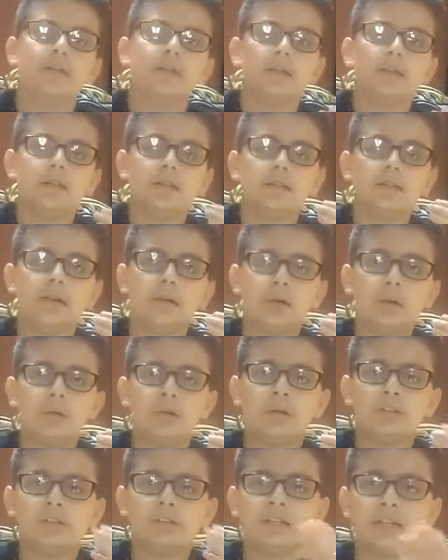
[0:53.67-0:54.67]
Now,
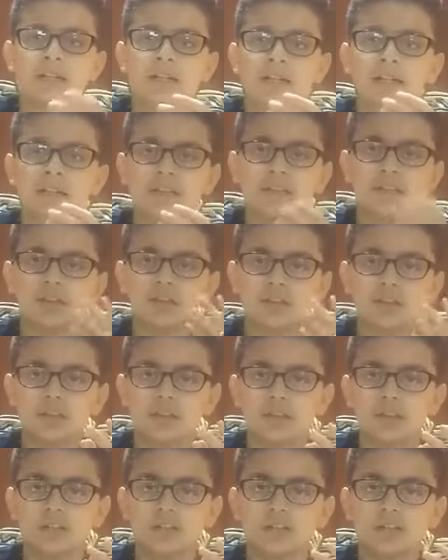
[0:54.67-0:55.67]
Sayyida Khadijah's
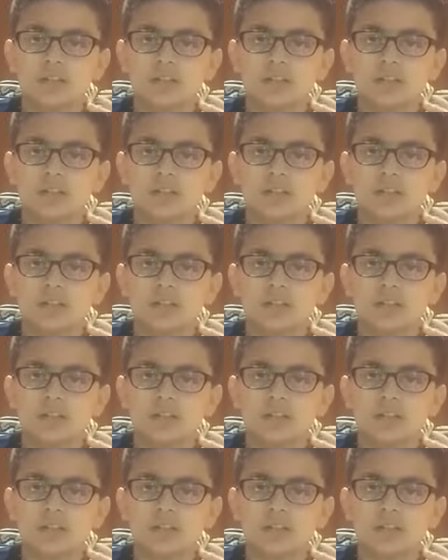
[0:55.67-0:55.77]
cousin